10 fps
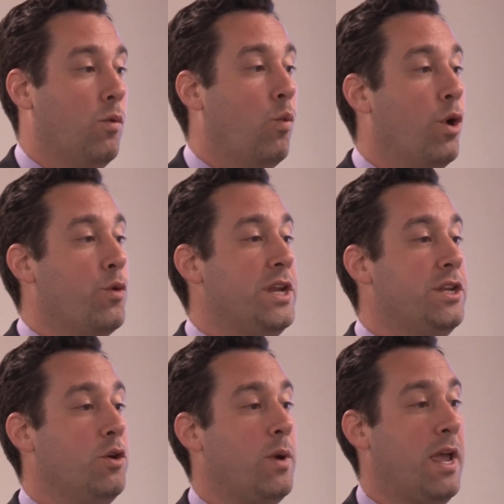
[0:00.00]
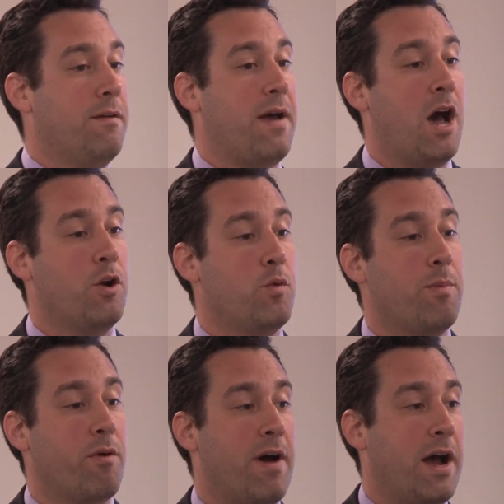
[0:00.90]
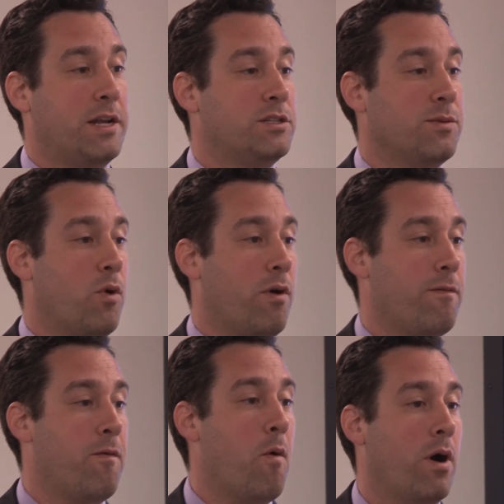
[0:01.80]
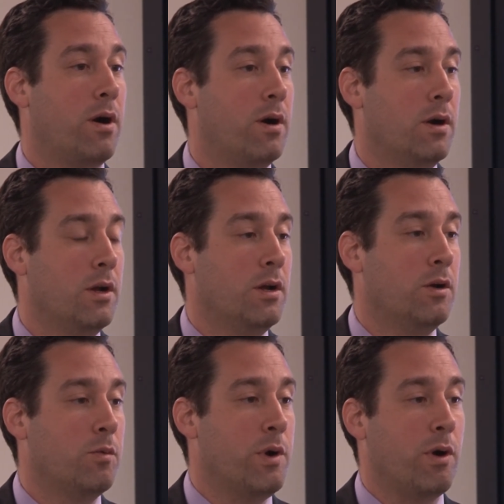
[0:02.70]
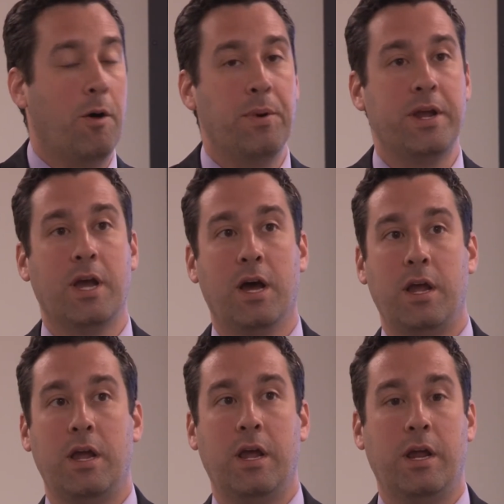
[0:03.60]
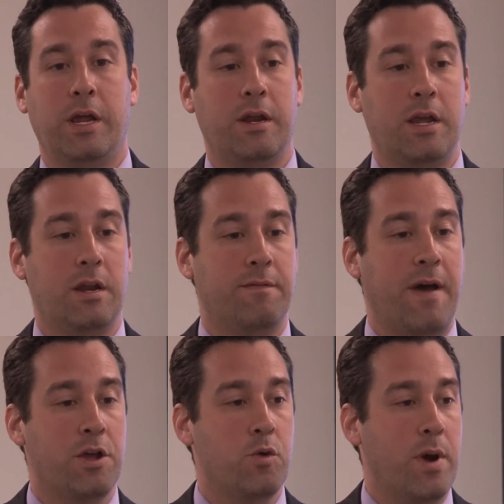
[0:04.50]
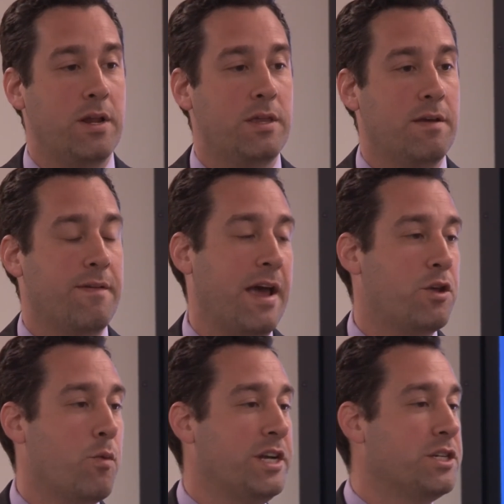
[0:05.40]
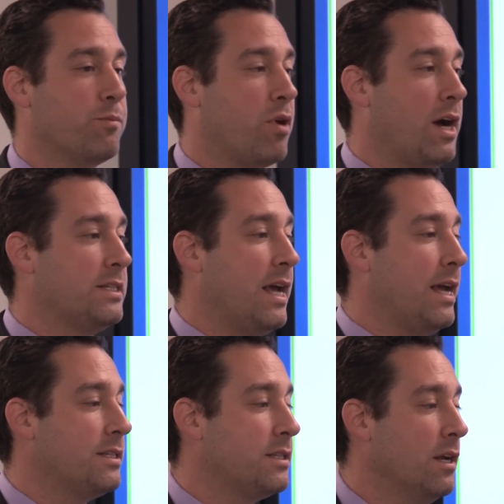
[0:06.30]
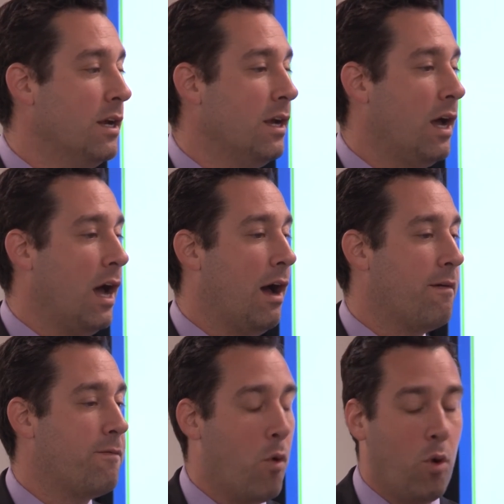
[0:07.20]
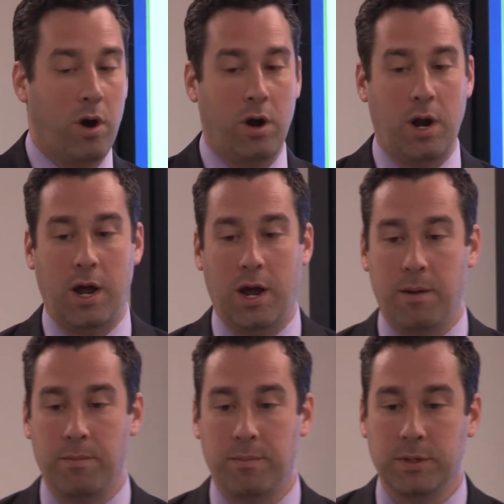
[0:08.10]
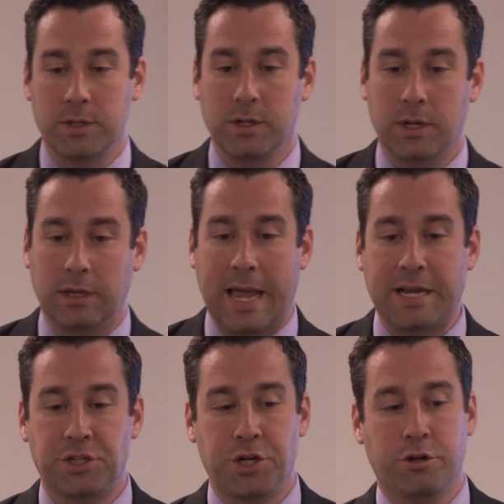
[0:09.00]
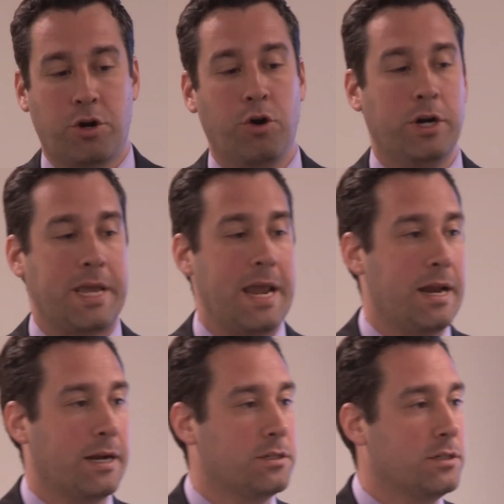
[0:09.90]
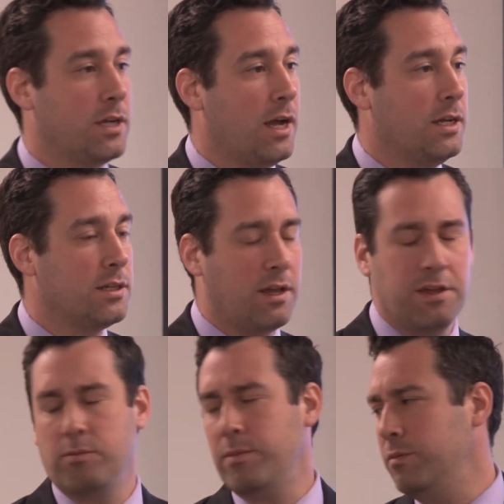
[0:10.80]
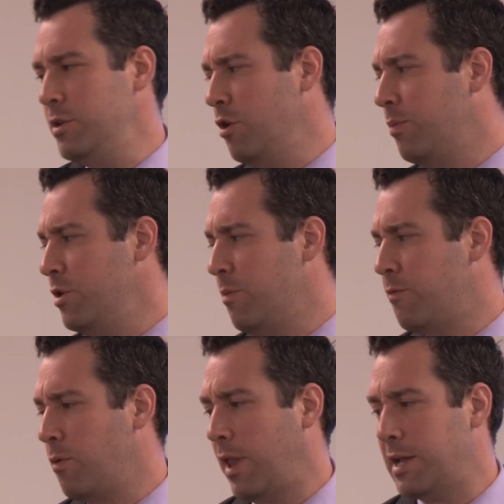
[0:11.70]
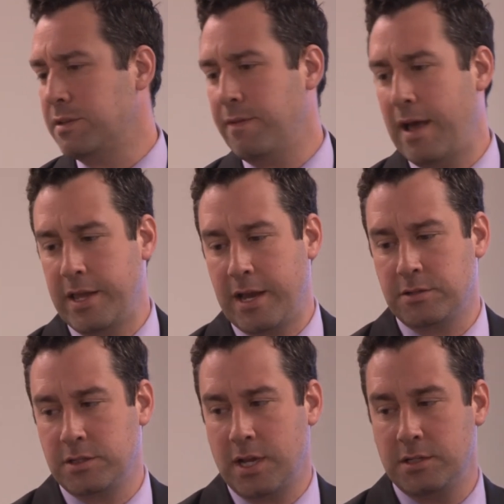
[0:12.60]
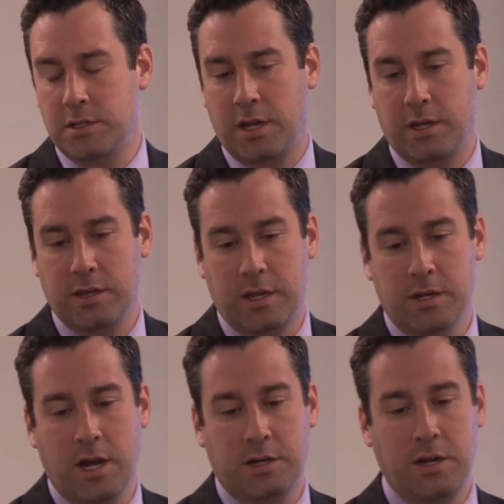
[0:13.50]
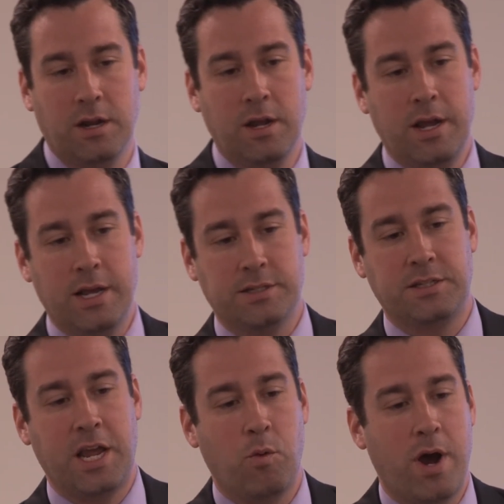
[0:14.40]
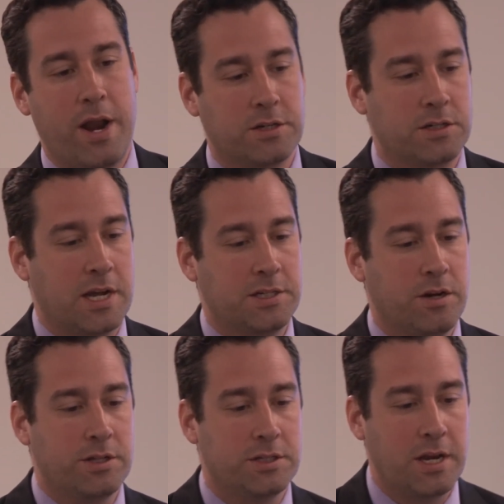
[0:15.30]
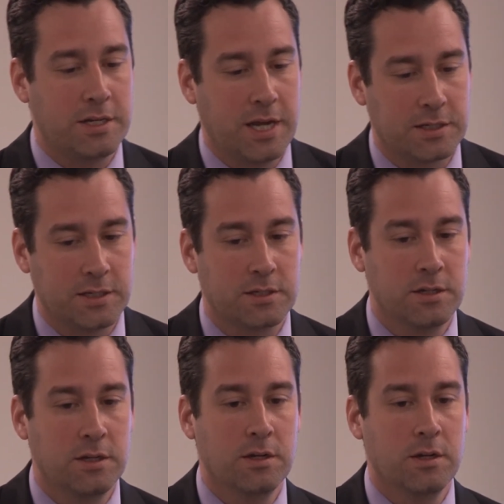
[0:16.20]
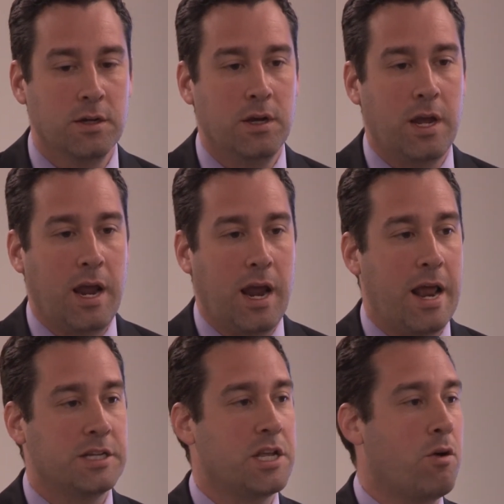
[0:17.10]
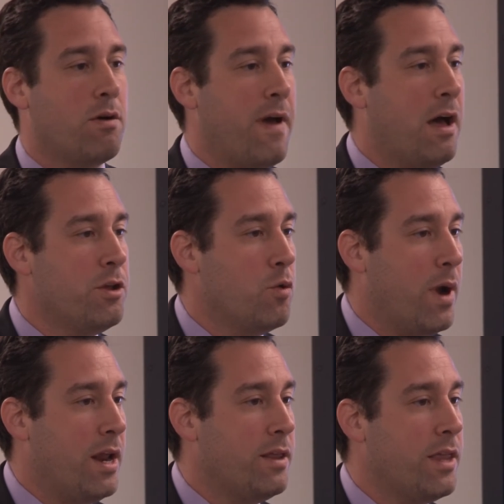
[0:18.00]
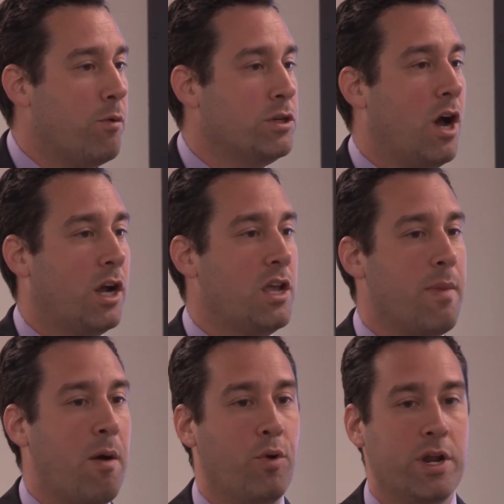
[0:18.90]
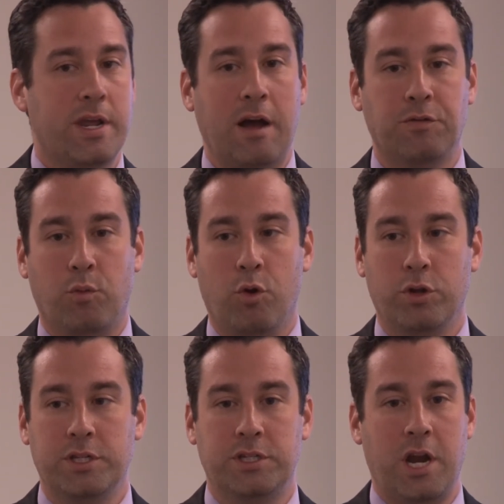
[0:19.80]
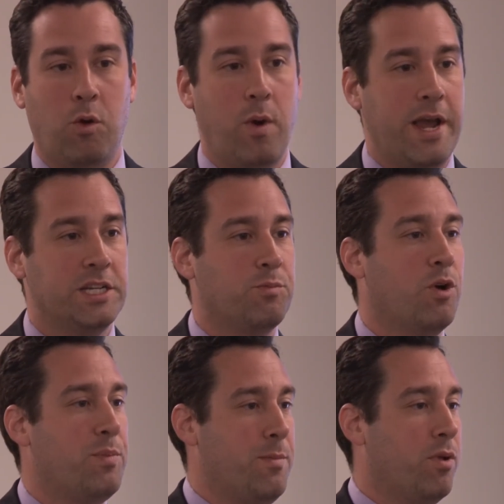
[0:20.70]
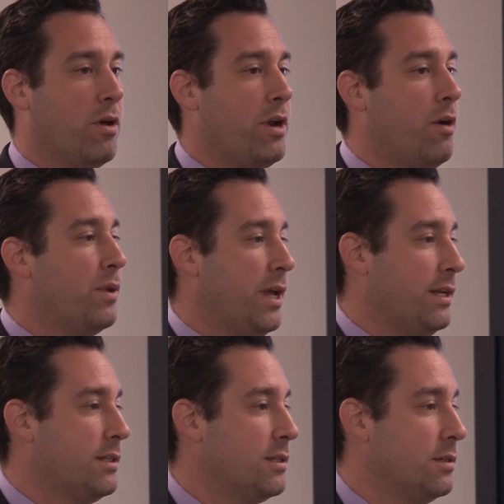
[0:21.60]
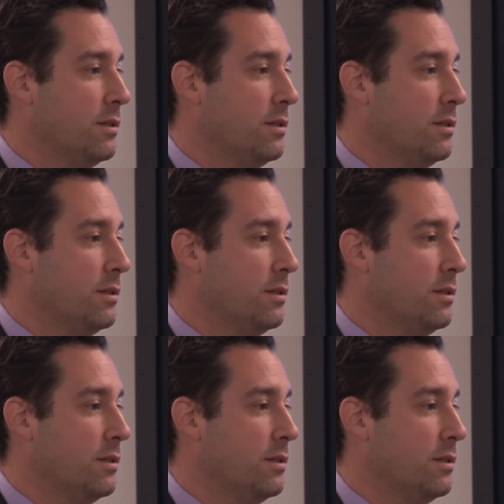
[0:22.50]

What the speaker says: What do we do if? How do we provide support for? We were helping in evaluating the evacuation process for last year's hurricane exercise. I think year before last, the Valley exercise that they conducted as a statewide exercise here in the state of Texas. And as they were evaluating, they were talking about bringing out the rolling stairways to put people on airplanes.